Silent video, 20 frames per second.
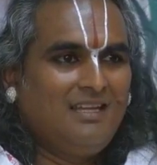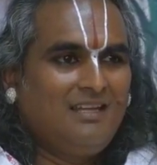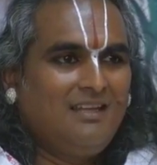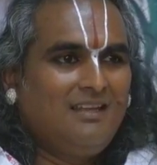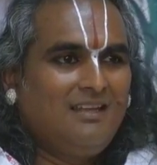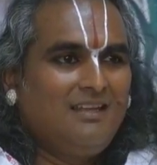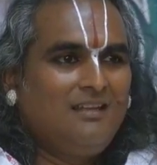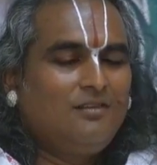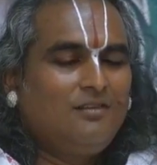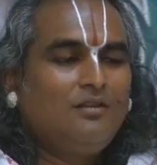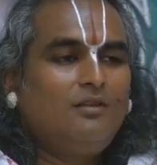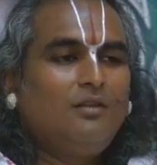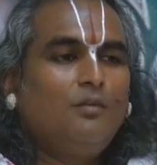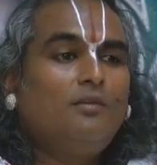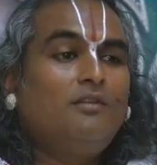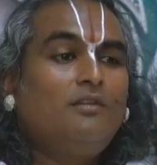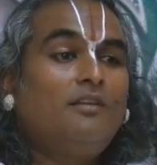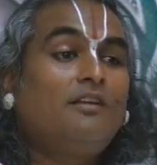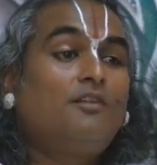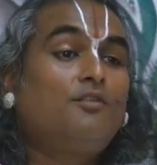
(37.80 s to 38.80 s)
So there was
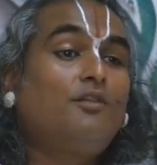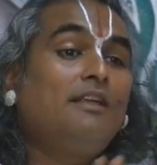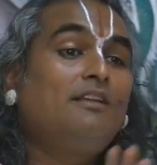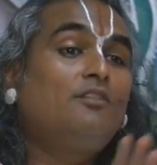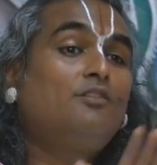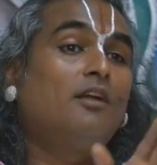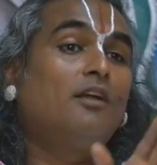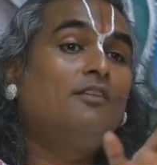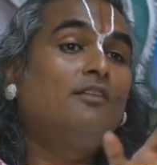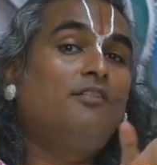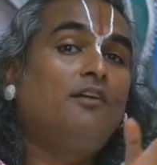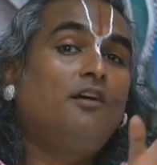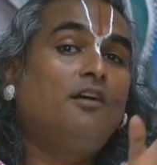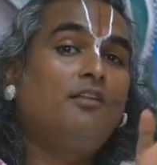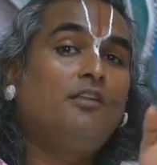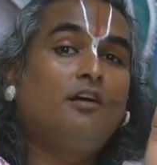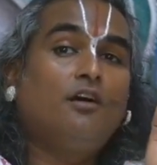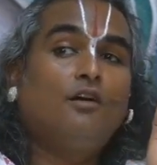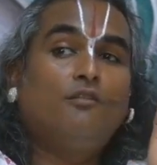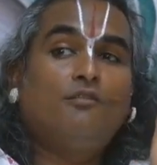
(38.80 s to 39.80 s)
a great grandfather
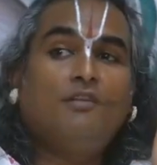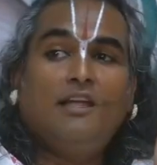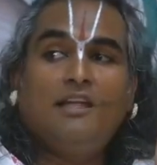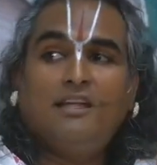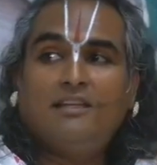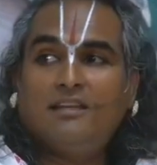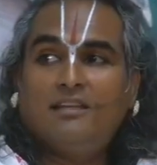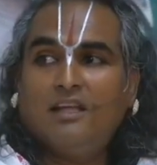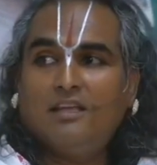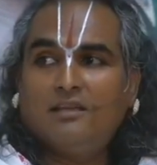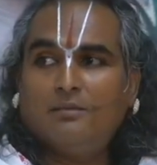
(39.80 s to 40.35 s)
of Eknath